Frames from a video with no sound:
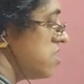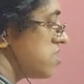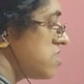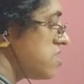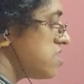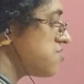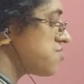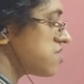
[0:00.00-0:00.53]

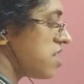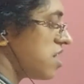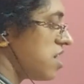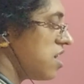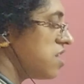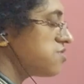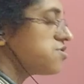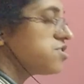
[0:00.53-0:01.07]
this
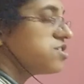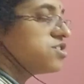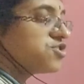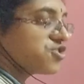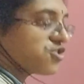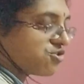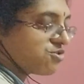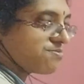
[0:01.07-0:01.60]
charge
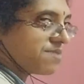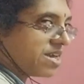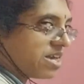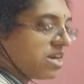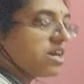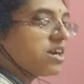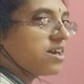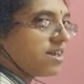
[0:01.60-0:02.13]
should
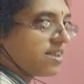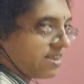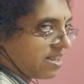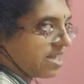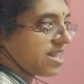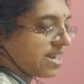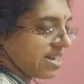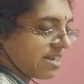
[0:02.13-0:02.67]
be
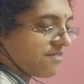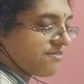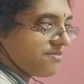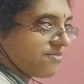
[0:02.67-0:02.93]
negative.